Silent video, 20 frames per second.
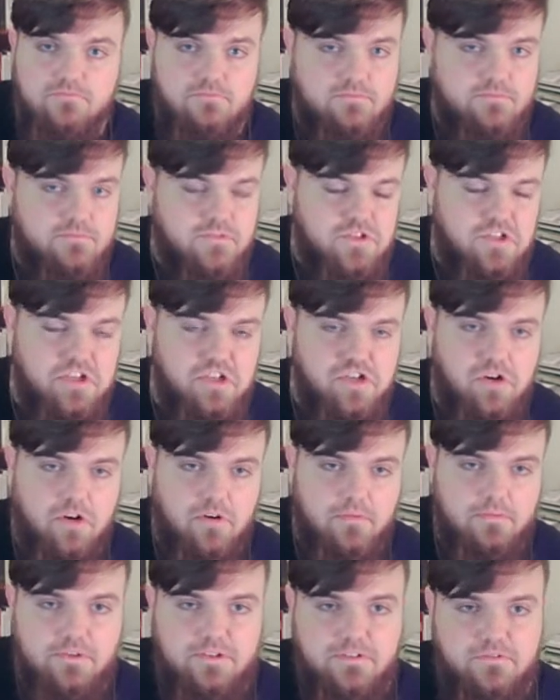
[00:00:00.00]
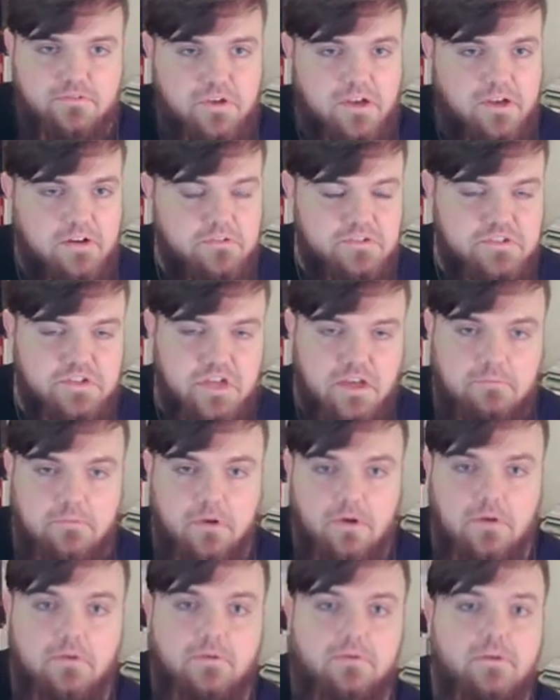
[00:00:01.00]
C sharp and D flat are the same
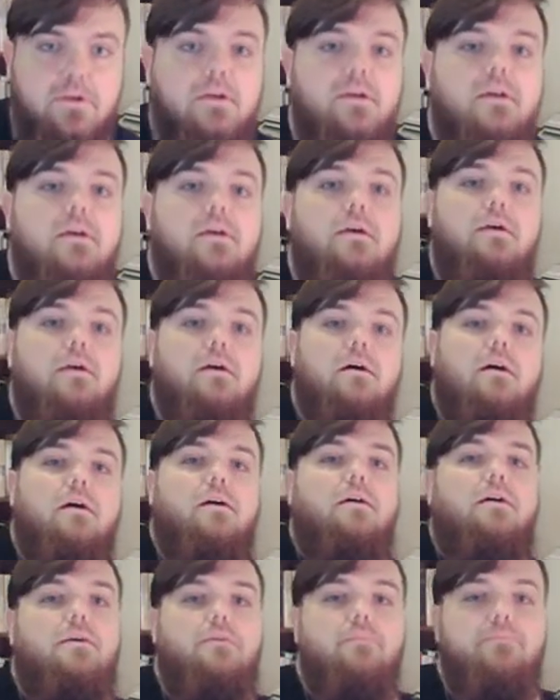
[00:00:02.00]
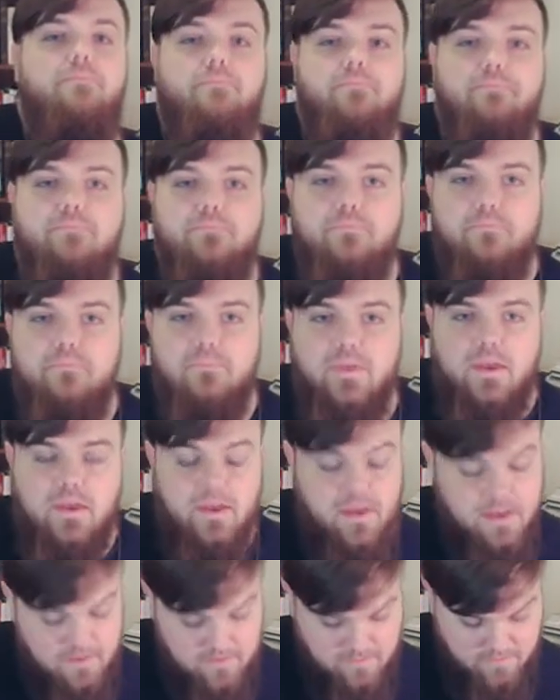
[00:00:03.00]
note. And